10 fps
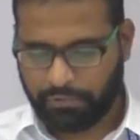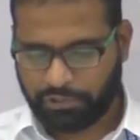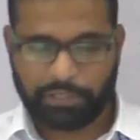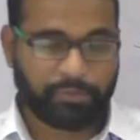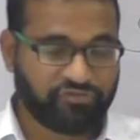
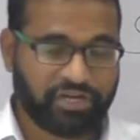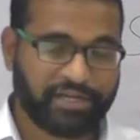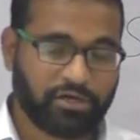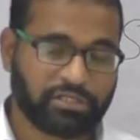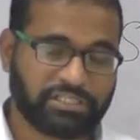Some of the
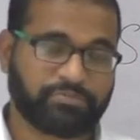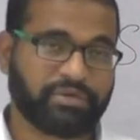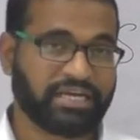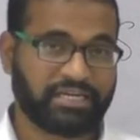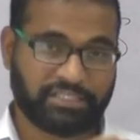ideologies
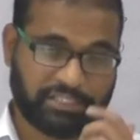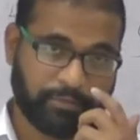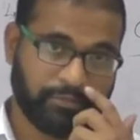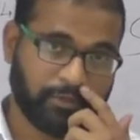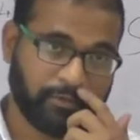may get
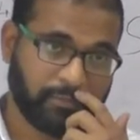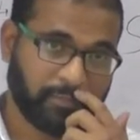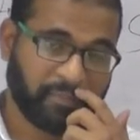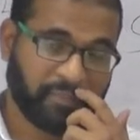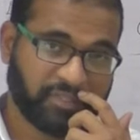
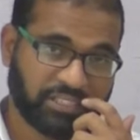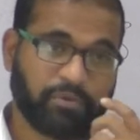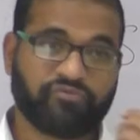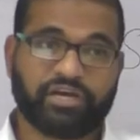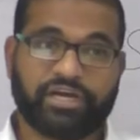disturbed.
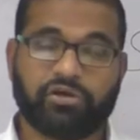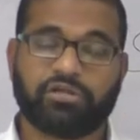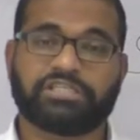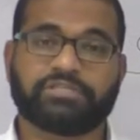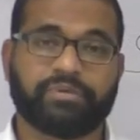Some of the
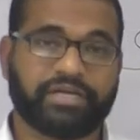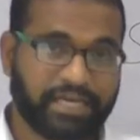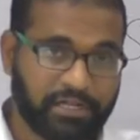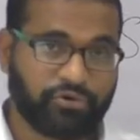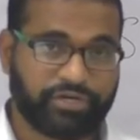ideologies may
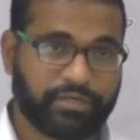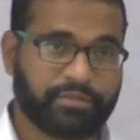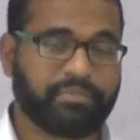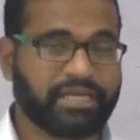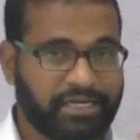diluted,
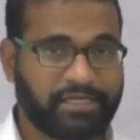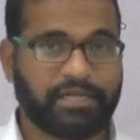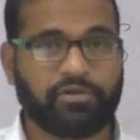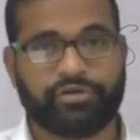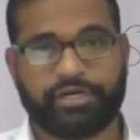may get
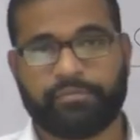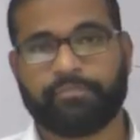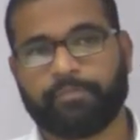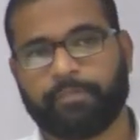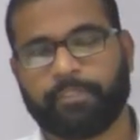diluted.
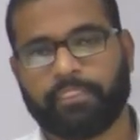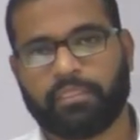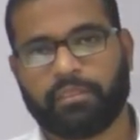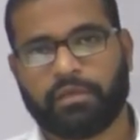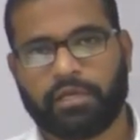
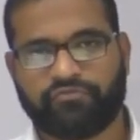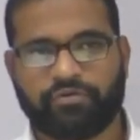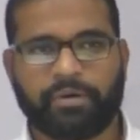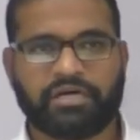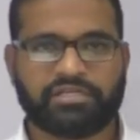If
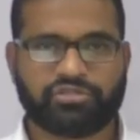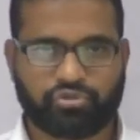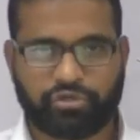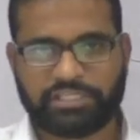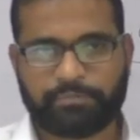the parties,
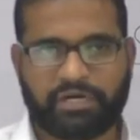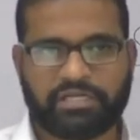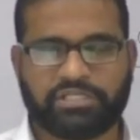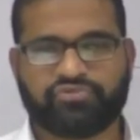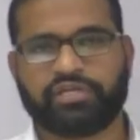today's
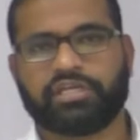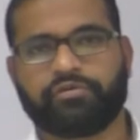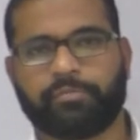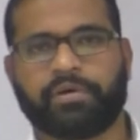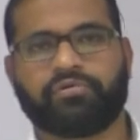parties were
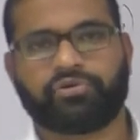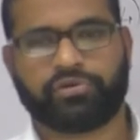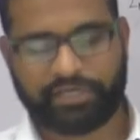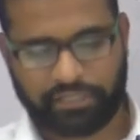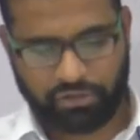given power to
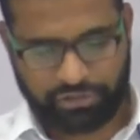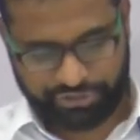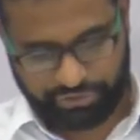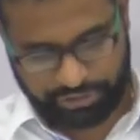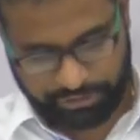write the
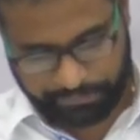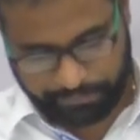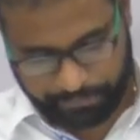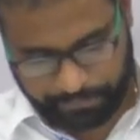constitution.